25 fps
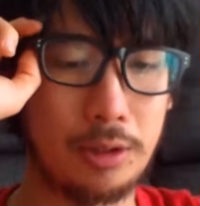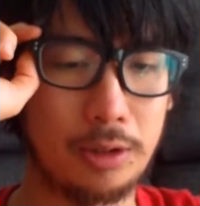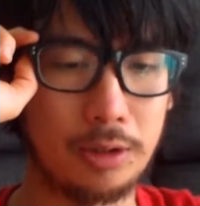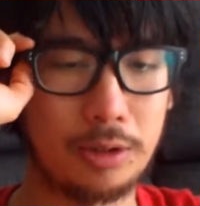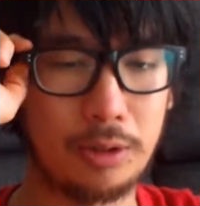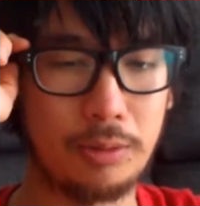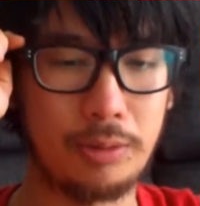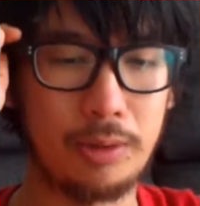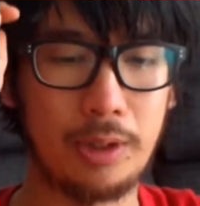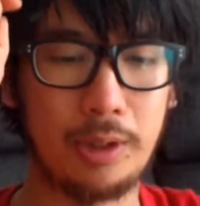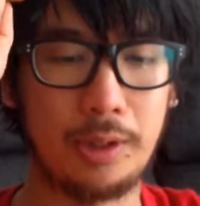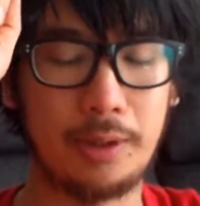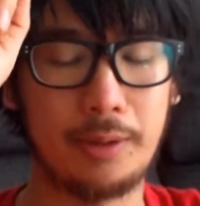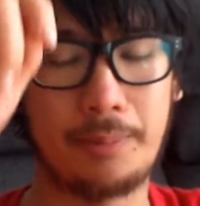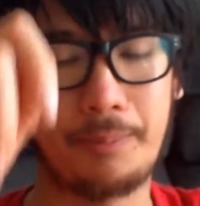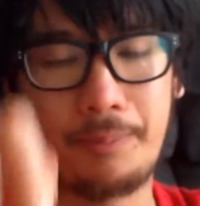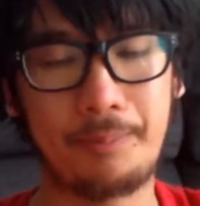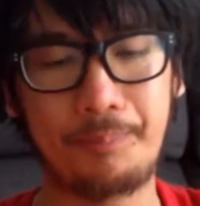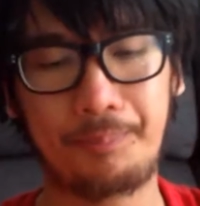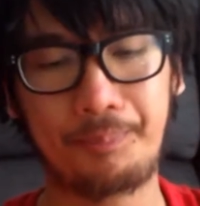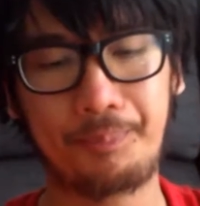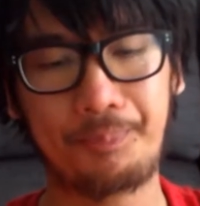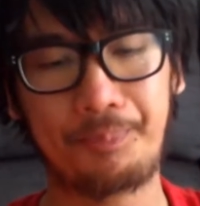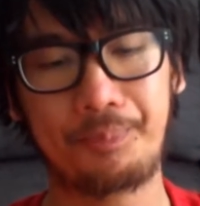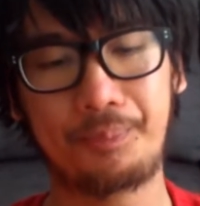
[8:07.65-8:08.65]
And so like
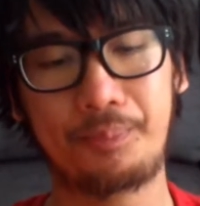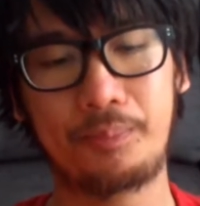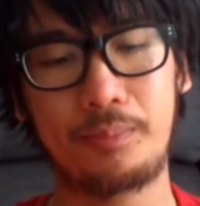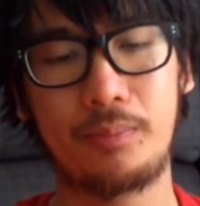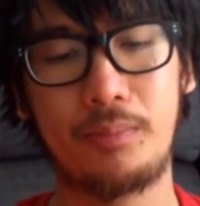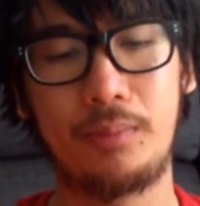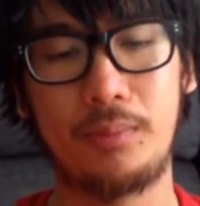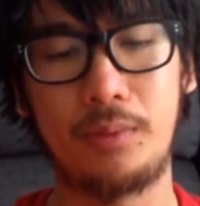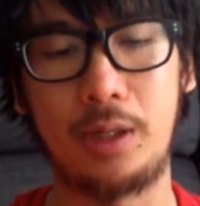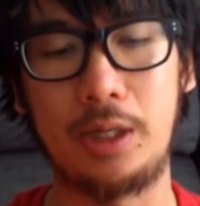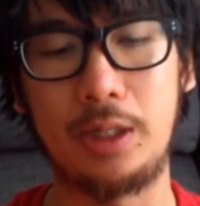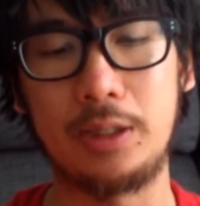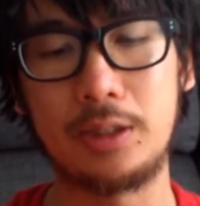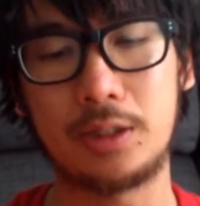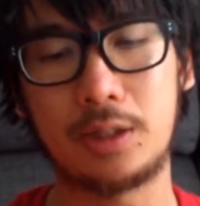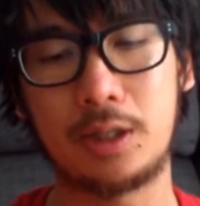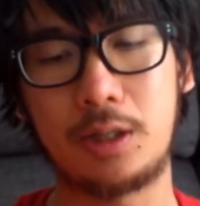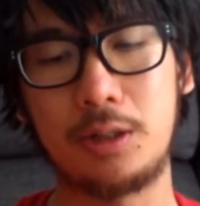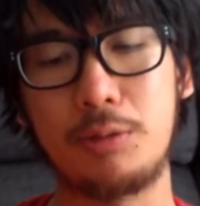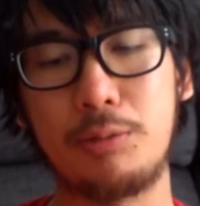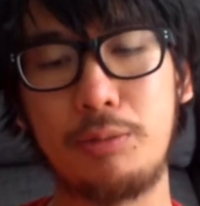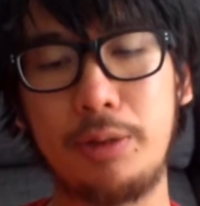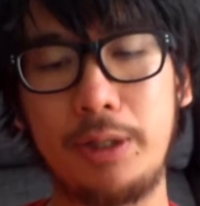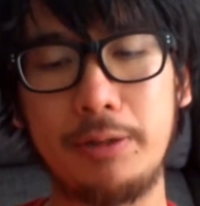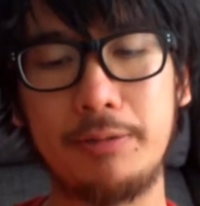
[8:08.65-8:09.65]
I had to
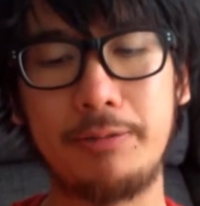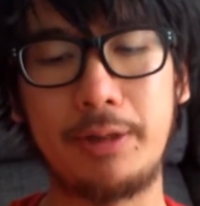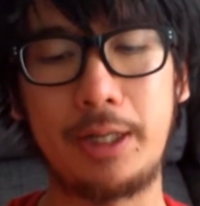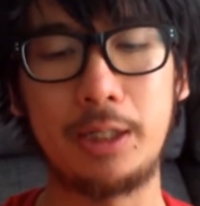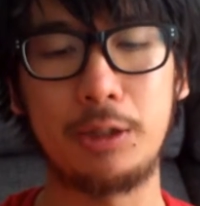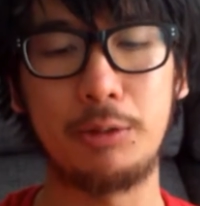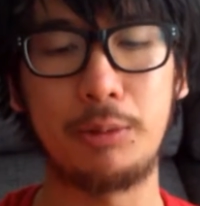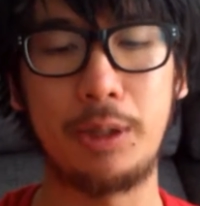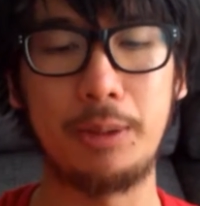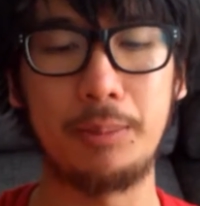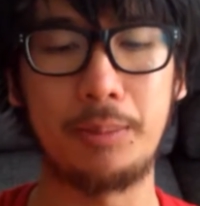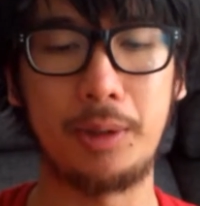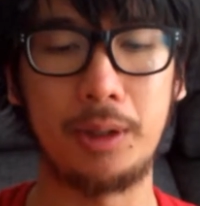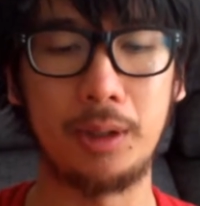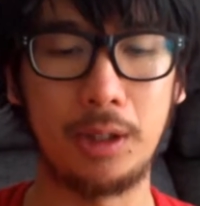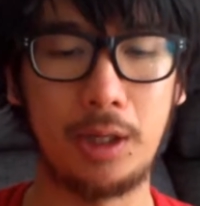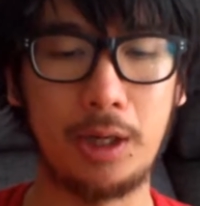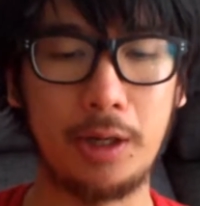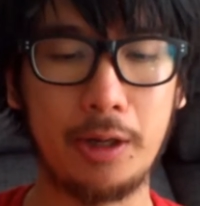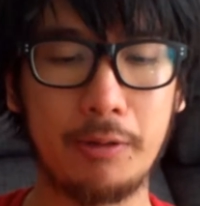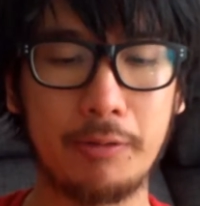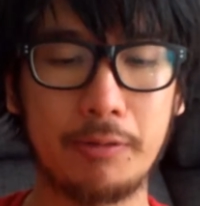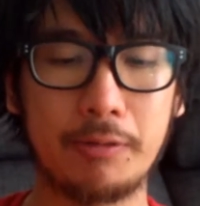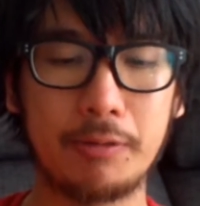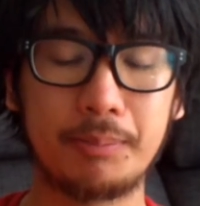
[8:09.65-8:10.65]
kind of reevaluate my
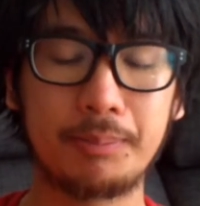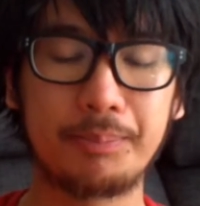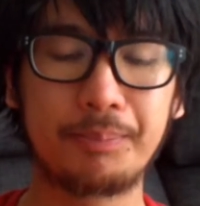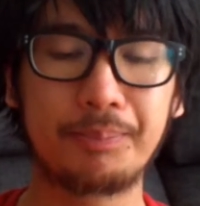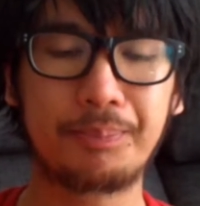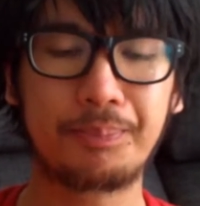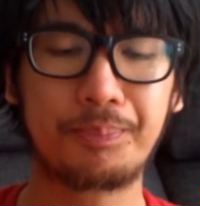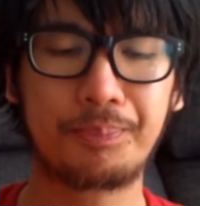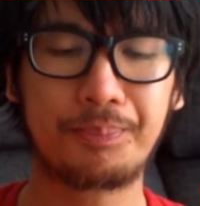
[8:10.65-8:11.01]
life.